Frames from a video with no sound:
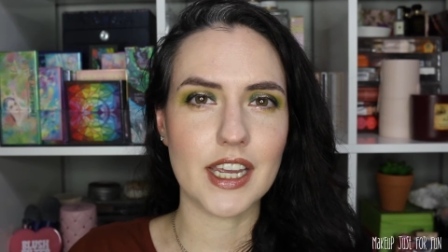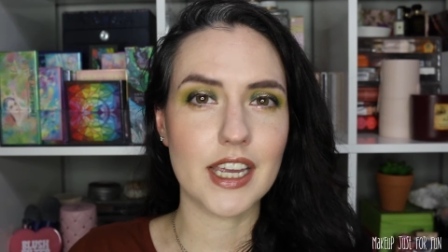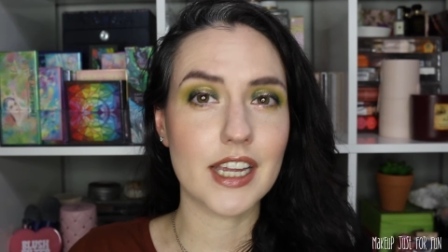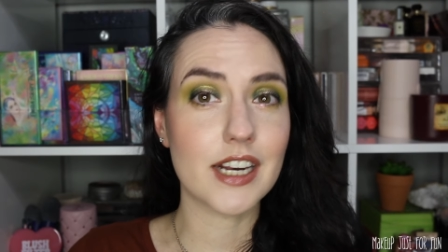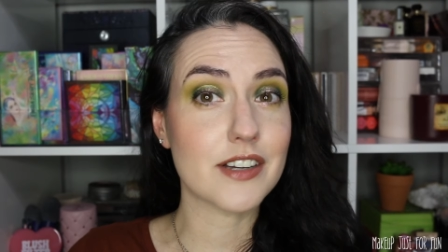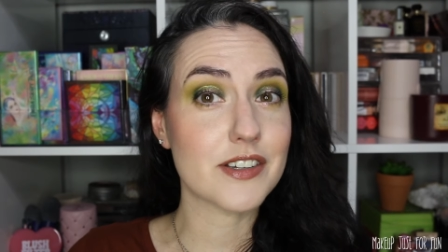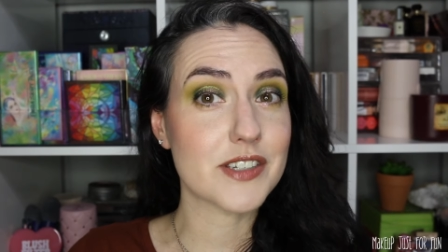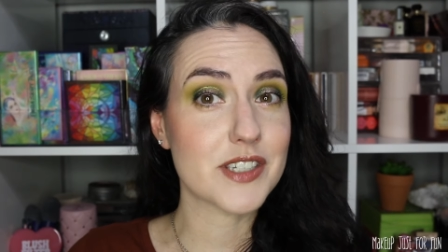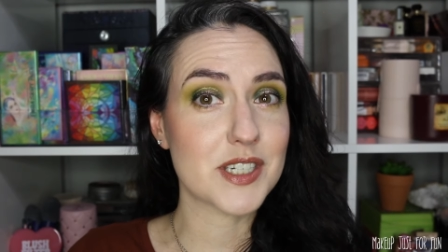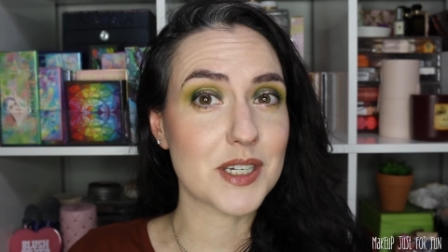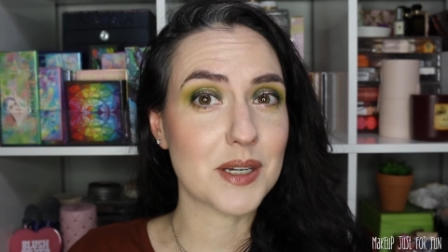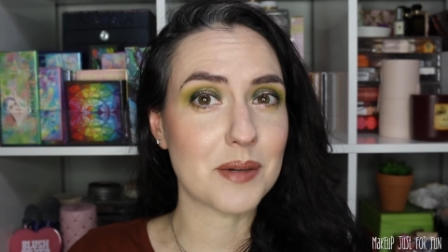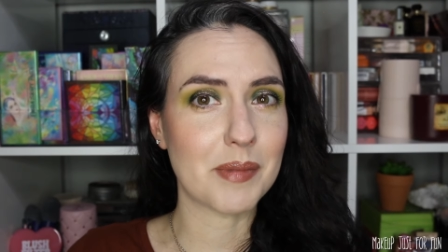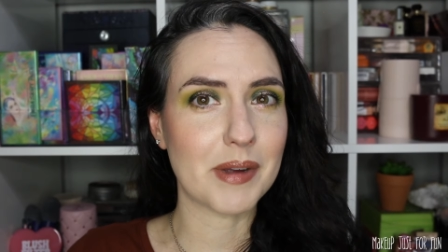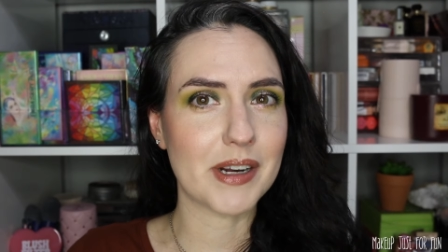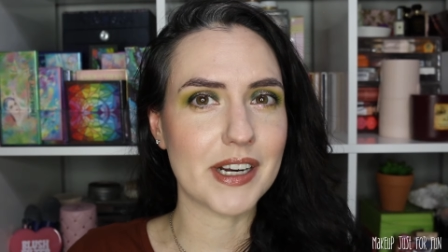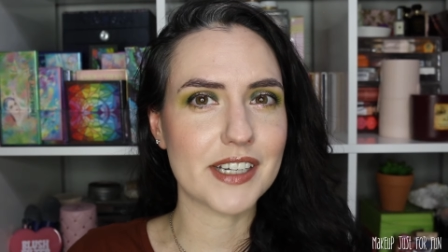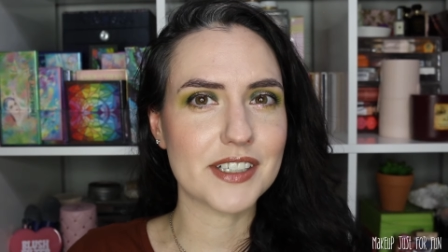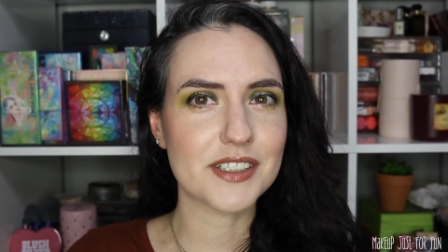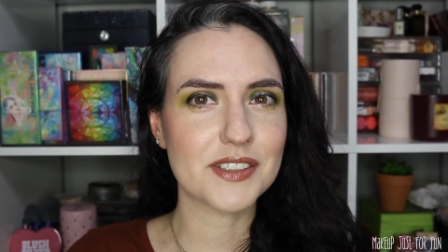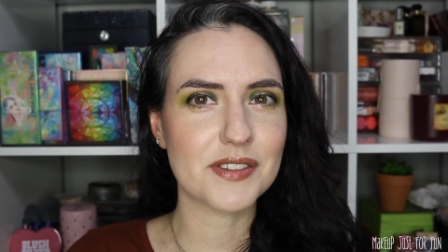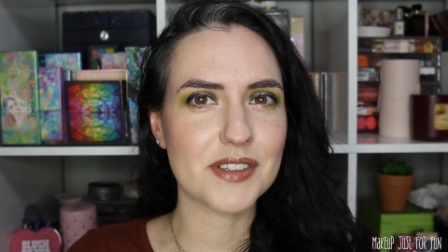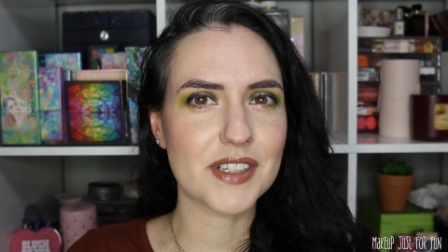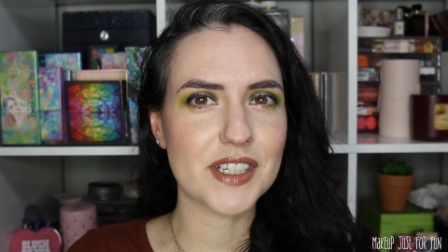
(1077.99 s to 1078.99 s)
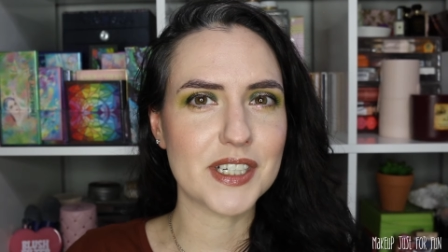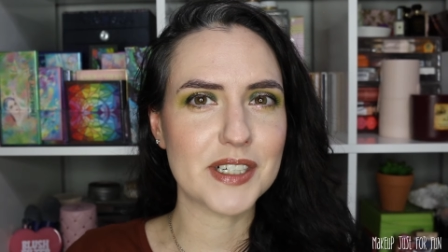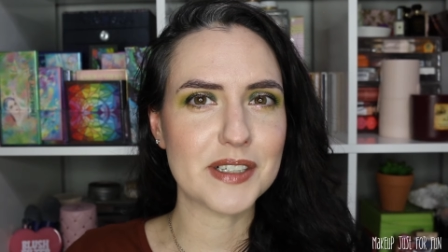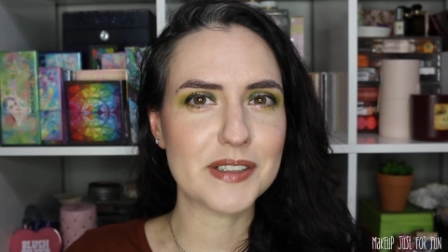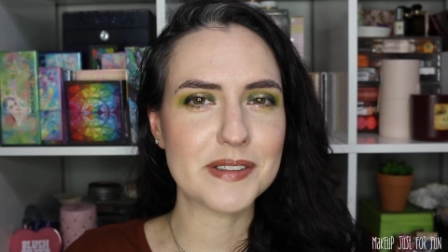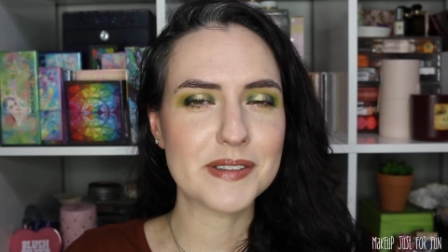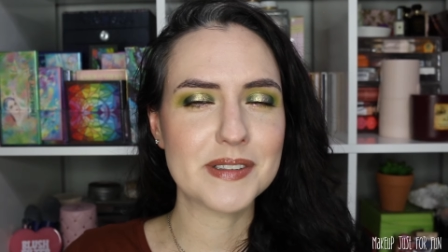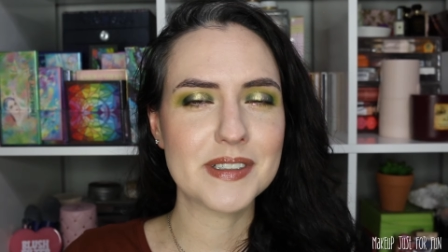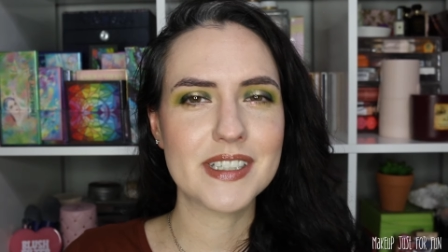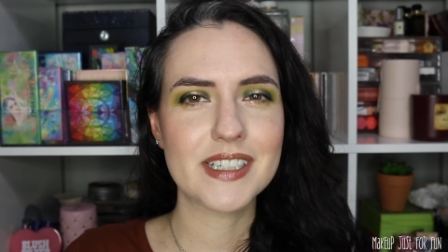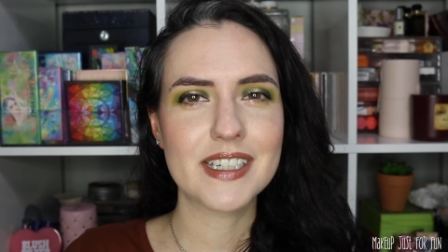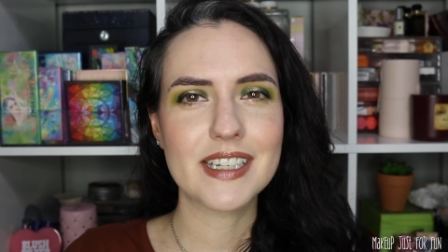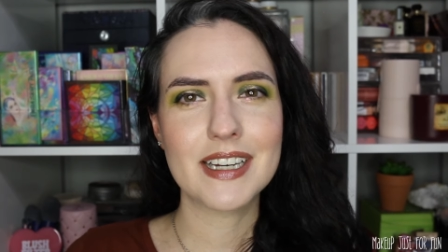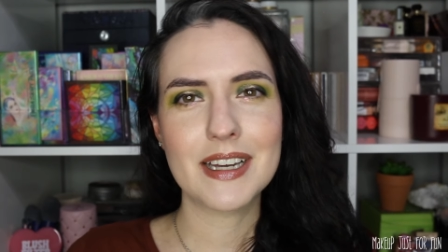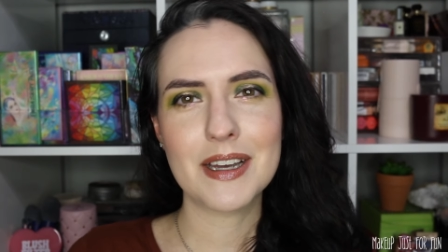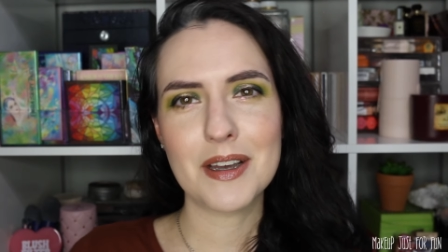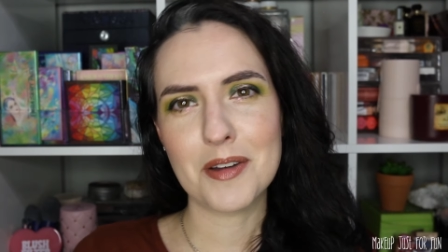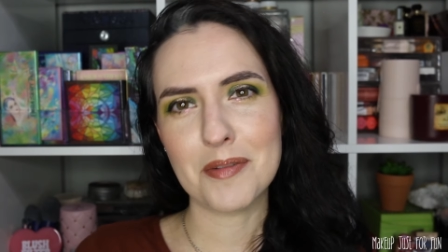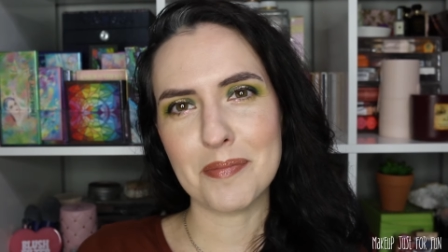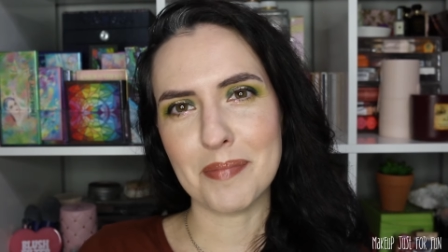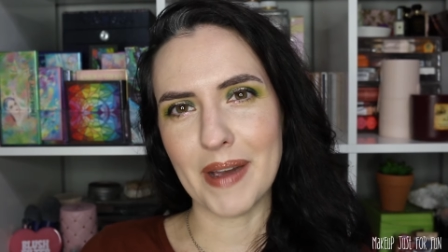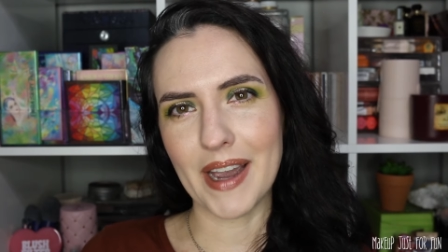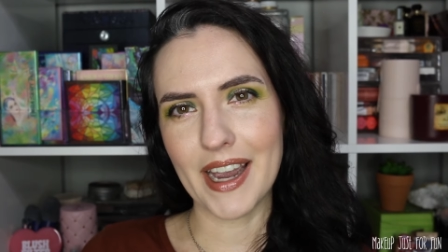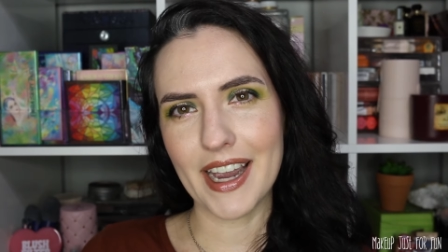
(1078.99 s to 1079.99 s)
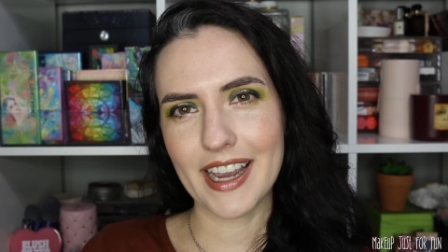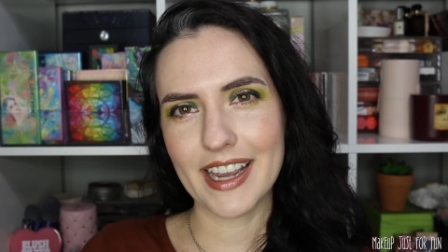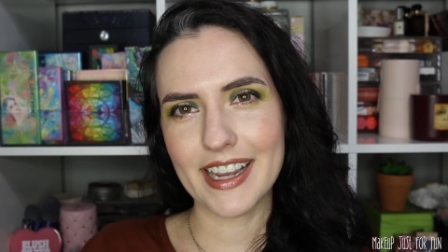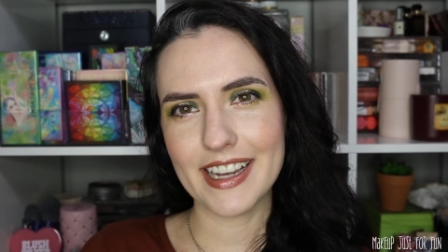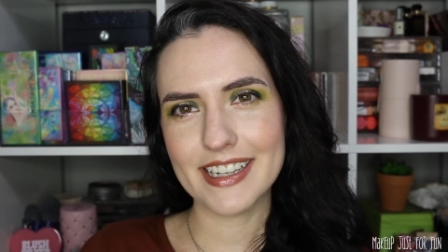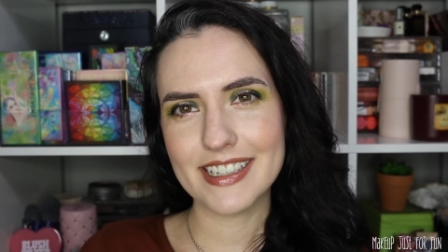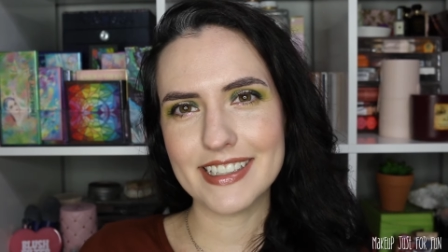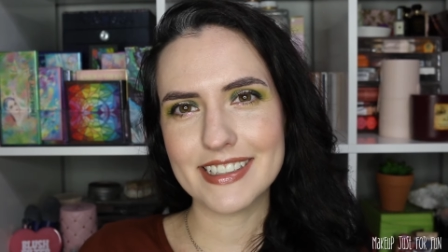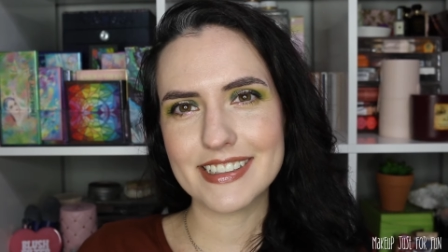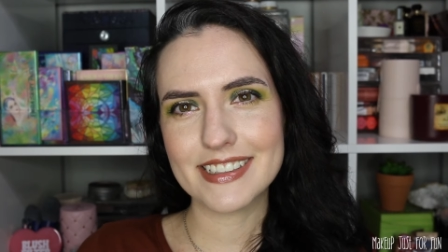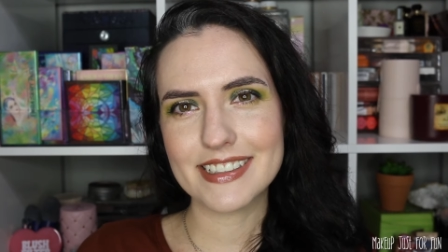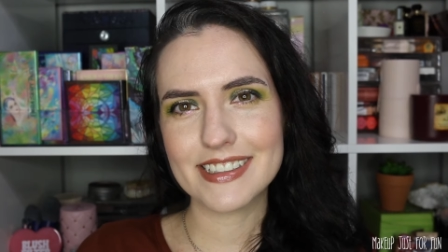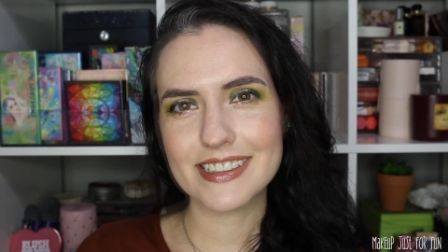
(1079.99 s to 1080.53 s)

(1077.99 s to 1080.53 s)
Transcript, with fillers: and I'll see you in my next video. Bye!